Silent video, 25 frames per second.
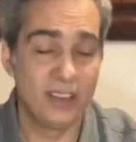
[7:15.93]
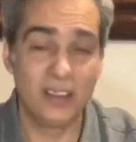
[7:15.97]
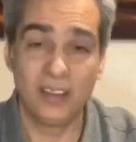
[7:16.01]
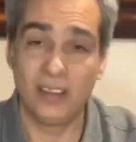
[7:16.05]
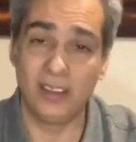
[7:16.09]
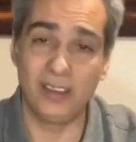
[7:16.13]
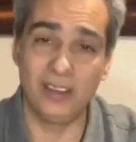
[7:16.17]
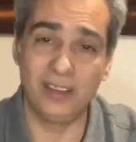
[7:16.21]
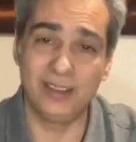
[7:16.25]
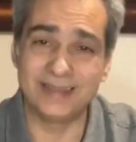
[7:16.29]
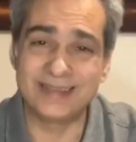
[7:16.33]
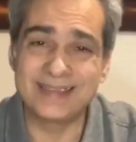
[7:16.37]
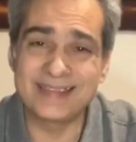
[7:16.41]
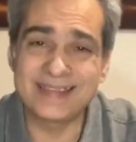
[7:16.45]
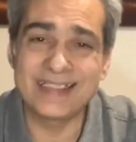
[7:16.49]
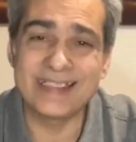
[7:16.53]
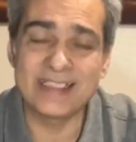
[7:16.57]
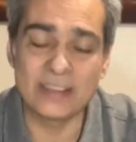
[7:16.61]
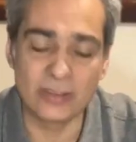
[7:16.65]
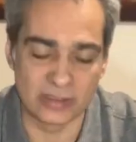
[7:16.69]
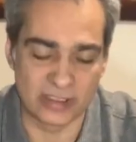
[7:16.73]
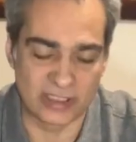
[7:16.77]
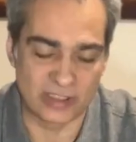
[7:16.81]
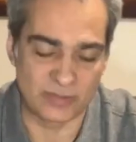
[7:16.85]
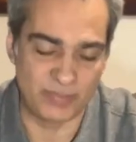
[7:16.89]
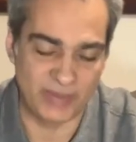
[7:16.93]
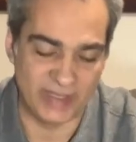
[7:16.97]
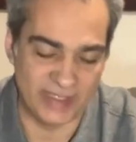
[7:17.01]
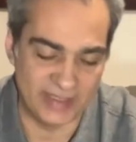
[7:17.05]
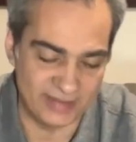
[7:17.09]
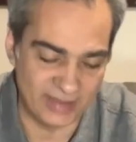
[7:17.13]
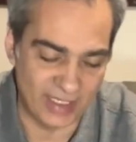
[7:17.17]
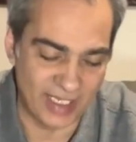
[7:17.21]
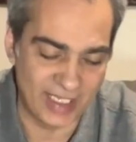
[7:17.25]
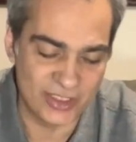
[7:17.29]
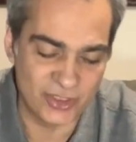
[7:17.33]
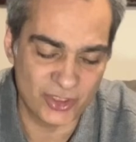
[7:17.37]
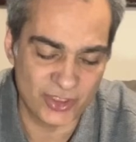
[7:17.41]
uh, single speed.
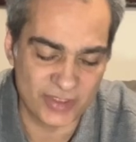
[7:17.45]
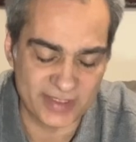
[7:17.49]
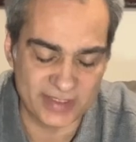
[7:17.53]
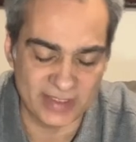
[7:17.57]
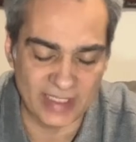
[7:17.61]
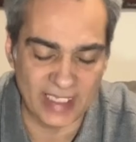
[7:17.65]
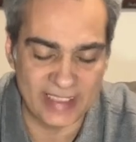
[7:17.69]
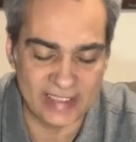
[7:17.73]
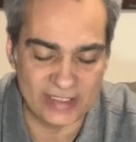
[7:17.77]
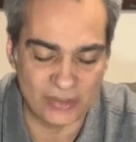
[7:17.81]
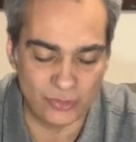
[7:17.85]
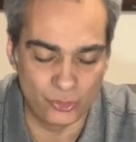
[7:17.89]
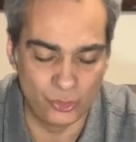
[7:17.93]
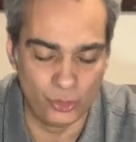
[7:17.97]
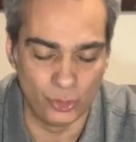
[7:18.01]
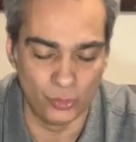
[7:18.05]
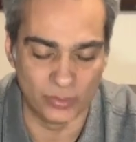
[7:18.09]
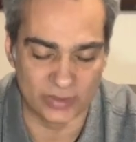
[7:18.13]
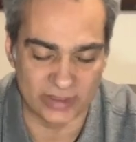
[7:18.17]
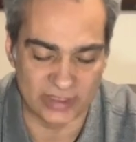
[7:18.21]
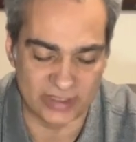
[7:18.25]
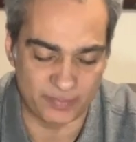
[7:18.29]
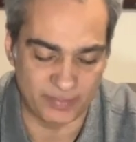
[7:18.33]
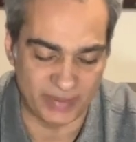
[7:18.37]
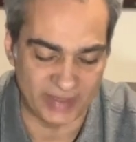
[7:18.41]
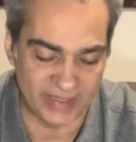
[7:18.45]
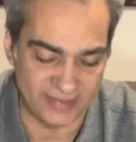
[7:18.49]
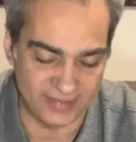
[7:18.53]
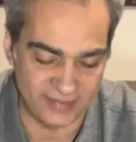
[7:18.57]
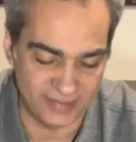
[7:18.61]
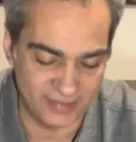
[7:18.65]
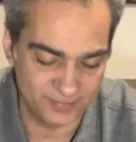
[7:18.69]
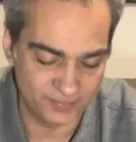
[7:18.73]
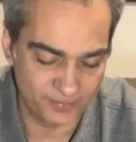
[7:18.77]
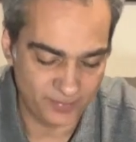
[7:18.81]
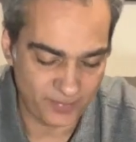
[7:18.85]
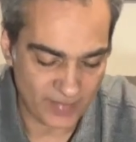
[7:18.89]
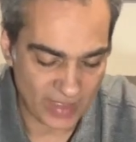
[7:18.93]
I just like dual speed.
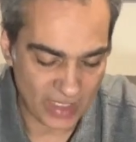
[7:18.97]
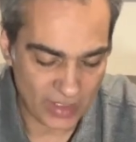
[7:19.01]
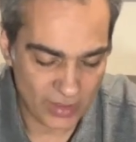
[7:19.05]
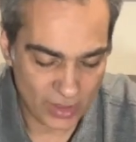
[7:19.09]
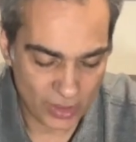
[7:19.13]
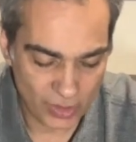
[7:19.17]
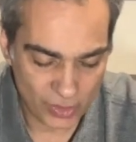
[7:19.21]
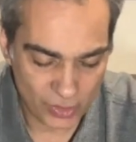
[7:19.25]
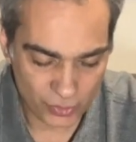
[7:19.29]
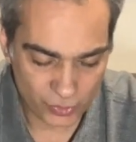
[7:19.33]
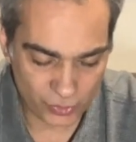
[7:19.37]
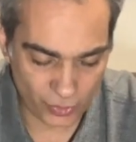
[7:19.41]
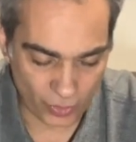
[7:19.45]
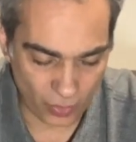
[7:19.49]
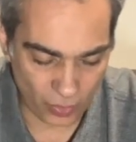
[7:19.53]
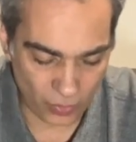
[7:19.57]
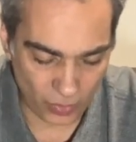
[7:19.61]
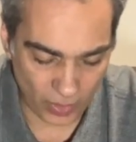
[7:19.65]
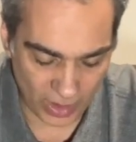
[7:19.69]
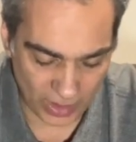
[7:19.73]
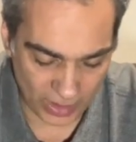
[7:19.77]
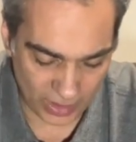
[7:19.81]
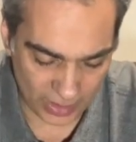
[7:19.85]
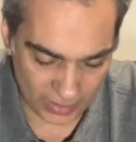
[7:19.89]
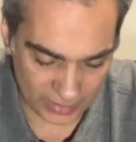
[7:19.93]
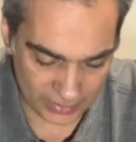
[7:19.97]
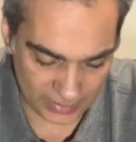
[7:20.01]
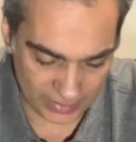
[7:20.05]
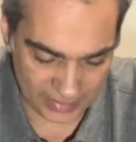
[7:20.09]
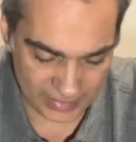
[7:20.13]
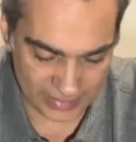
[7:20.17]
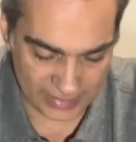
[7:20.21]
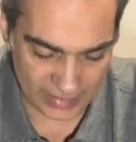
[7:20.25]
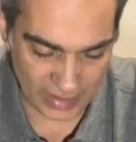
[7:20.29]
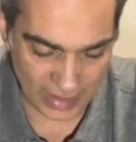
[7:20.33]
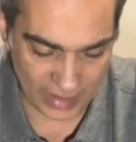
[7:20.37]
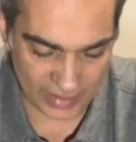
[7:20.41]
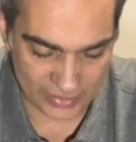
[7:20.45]
So
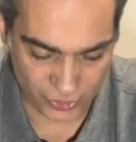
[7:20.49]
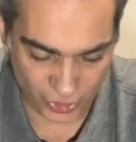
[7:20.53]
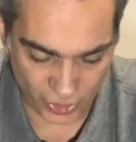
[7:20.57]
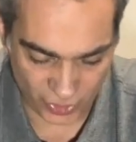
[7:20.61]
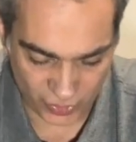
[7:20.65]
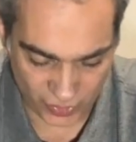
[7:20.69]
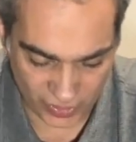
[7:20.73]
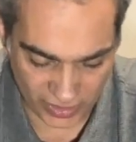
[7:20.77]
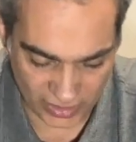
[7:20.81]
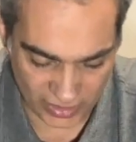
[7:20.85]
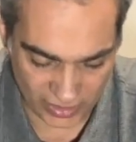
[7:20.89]
I just